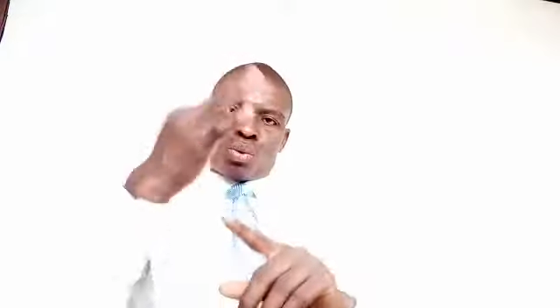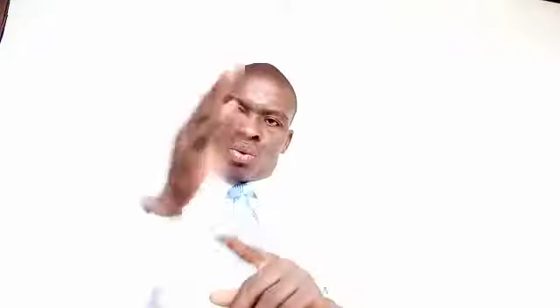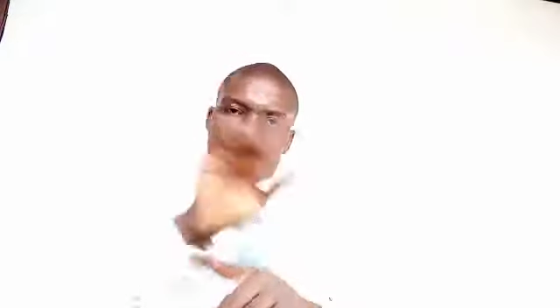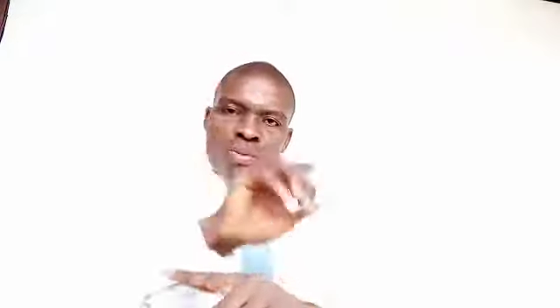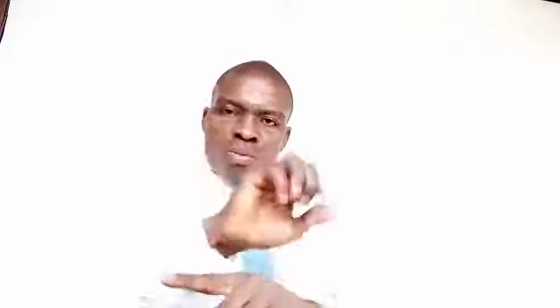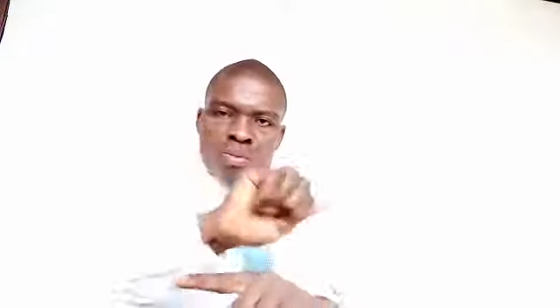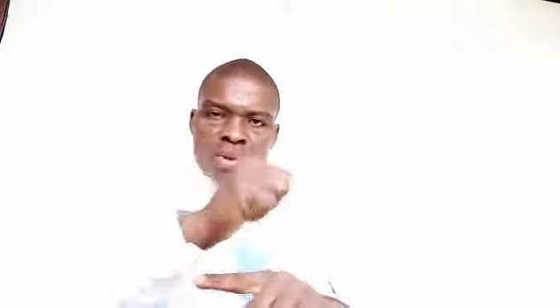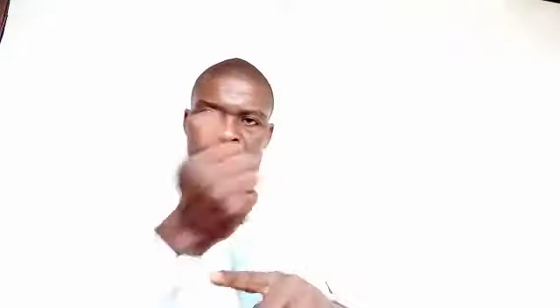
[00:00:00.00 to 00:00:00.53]

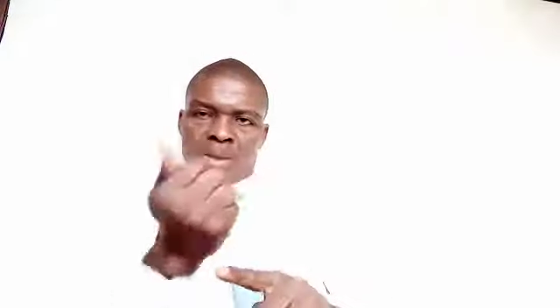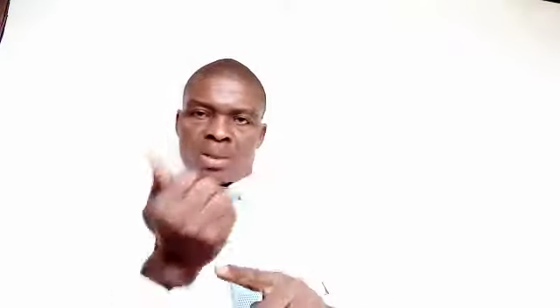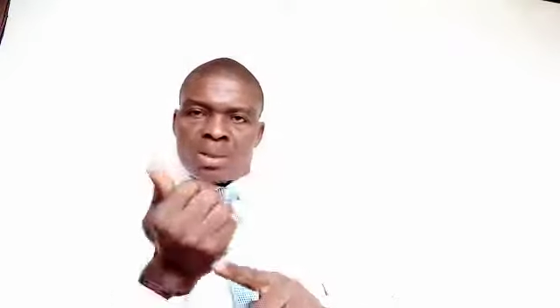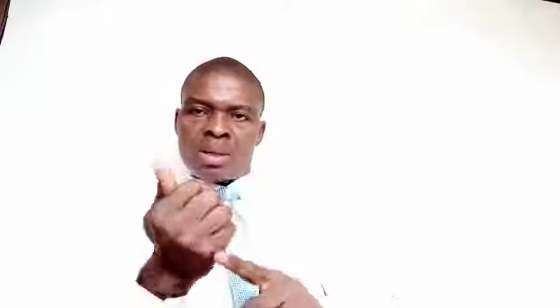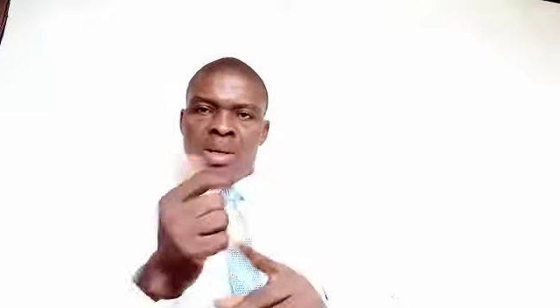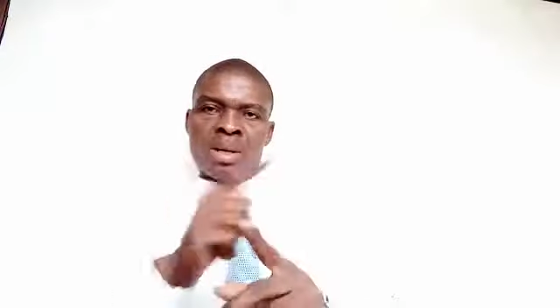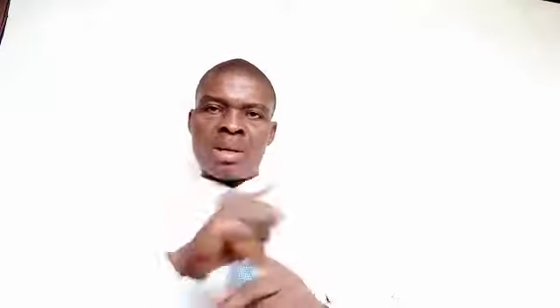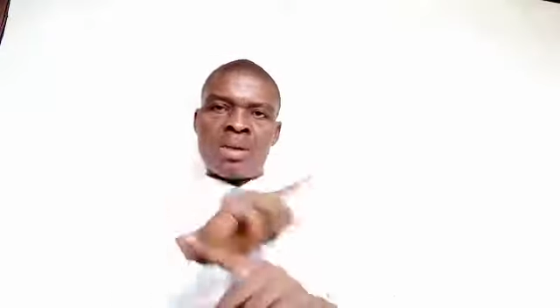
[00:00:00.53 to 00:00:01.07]
When you think
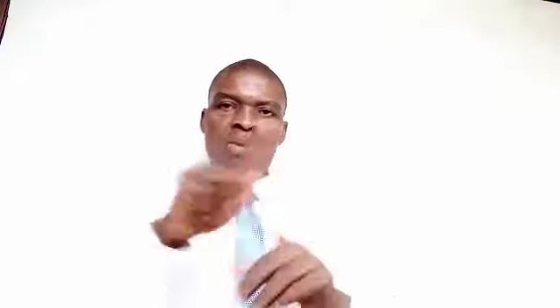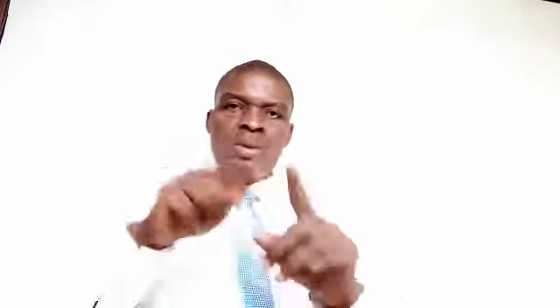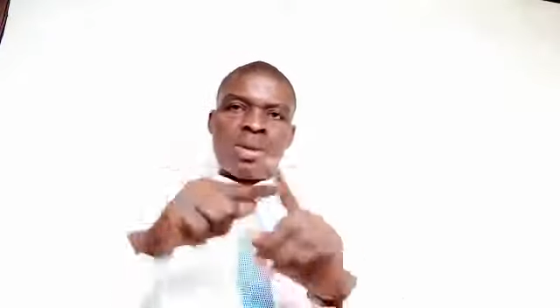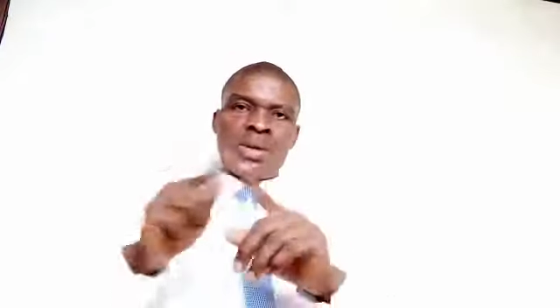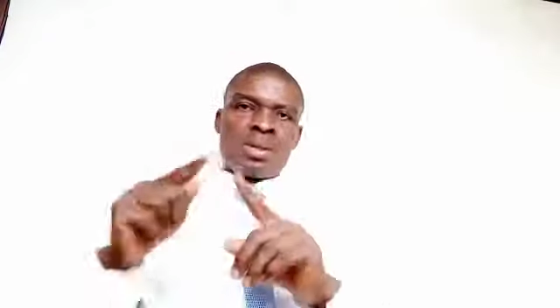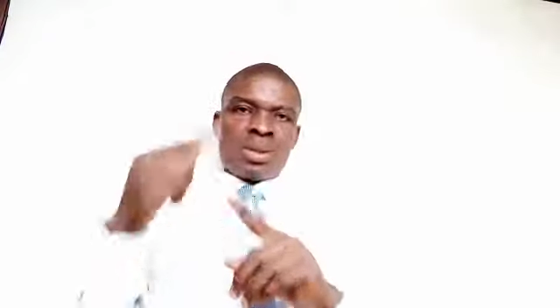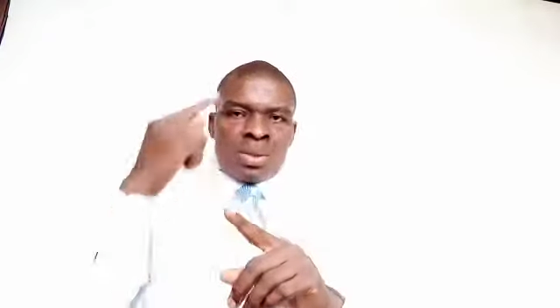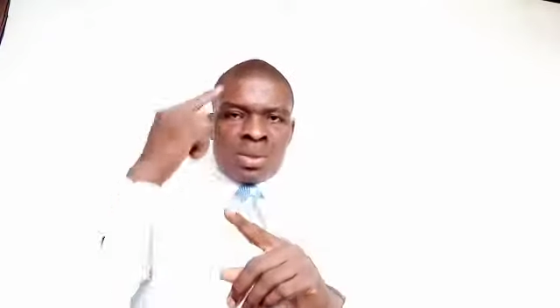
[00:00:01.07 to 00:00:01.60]
of
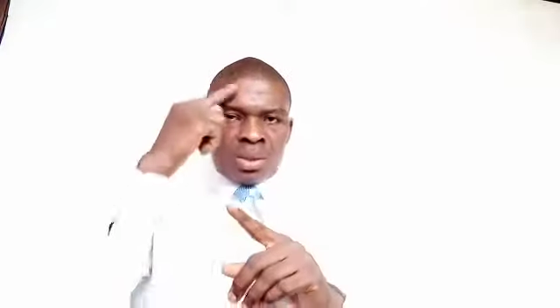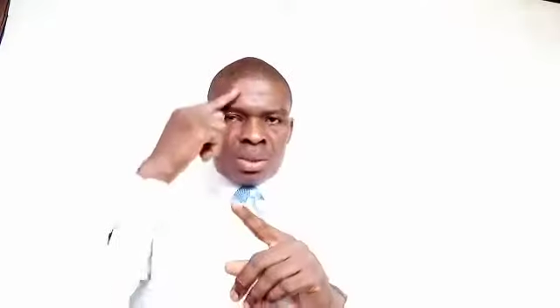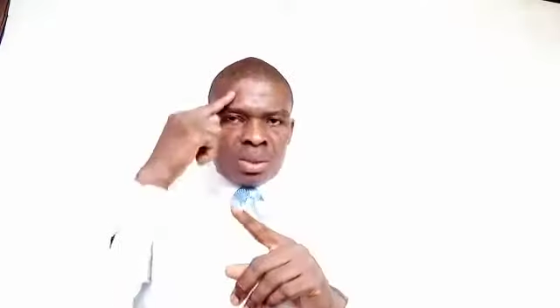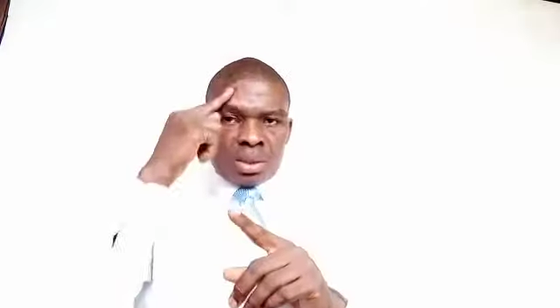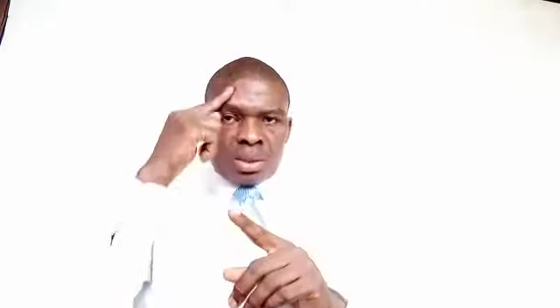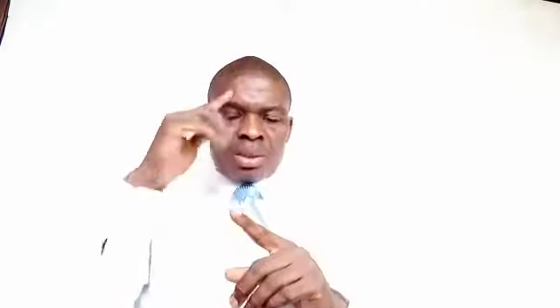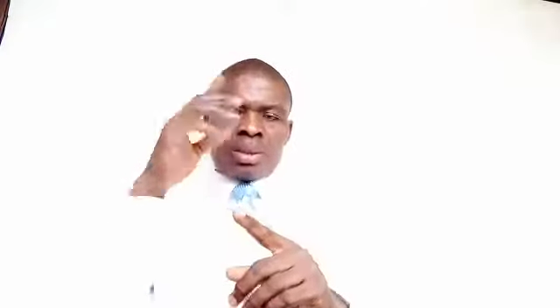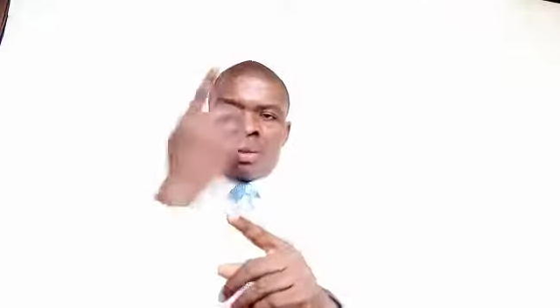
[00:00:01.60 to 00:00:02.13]
definition,
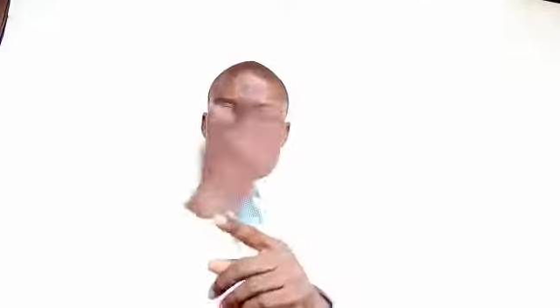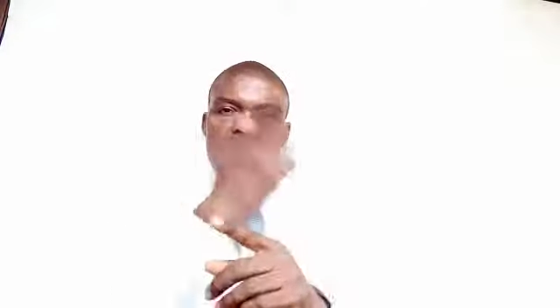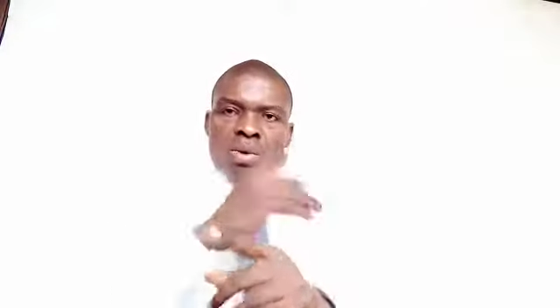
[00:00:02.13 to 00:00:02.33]
you